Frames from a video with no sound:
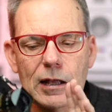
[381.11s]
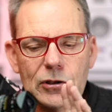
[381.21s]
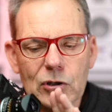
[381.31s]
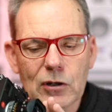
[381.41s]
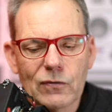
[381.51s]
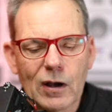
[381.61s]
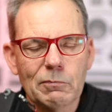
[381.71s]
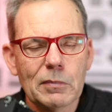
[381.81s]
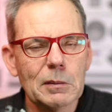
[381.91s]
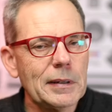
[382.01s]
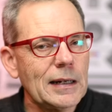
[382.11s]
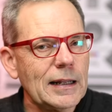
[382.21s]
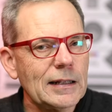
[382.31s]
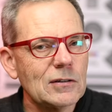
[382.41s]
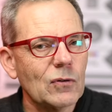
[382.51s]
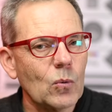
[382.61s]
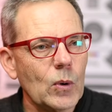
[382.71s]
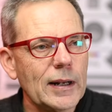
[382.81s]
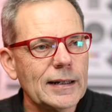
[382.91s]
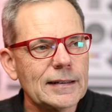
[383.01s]
a thirty-five millimeter lens for
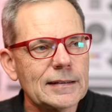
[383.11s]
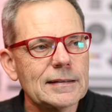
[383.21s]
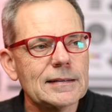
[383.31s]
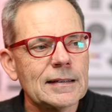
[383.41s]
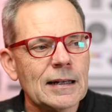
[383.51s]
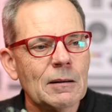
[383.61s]
weddings,